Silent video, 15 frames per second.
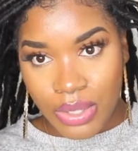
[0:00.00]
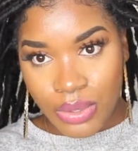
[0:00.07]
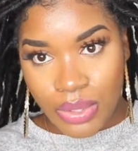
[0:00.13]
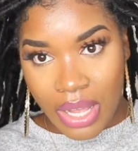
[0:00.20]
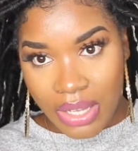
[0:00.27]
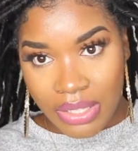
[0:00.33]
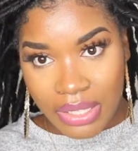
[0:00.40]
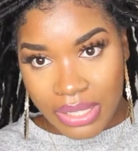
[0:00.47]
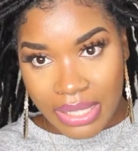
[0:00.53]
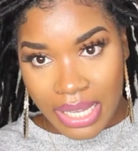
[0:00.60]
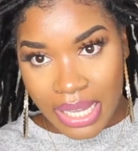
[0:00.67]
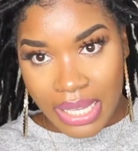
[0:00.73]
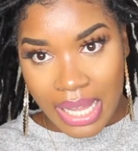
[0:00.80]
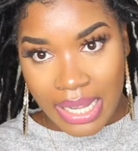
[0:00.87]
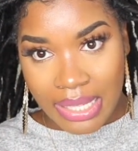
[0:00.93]
So I'll just
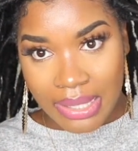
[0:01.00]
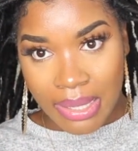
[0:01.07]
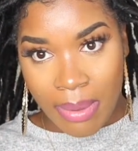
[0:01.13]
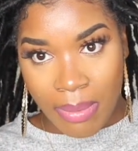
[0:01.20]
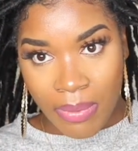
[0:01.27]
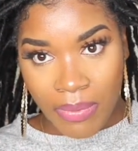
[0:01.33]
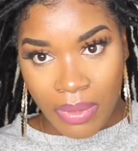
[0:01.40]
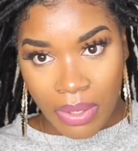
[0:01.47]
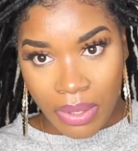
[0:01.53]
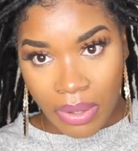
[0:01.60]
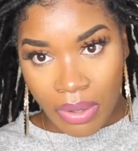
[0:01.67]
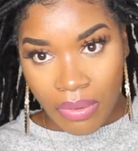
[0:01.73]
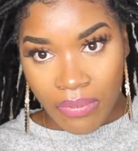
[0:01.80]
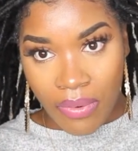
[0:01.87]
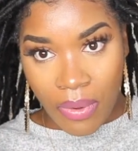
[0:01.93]
take like some of
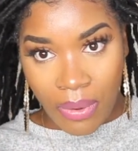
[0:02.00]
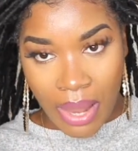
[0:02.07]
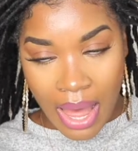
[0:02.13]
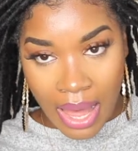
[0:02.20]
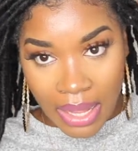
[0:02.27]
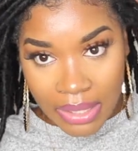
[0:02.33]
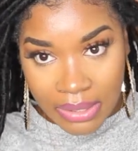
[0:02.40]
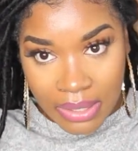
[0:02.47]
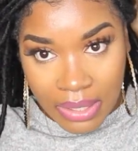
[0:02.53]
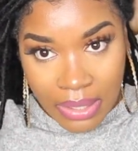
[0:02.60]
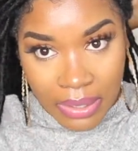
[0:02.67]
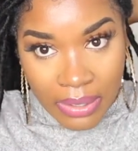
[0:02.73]
the faux locs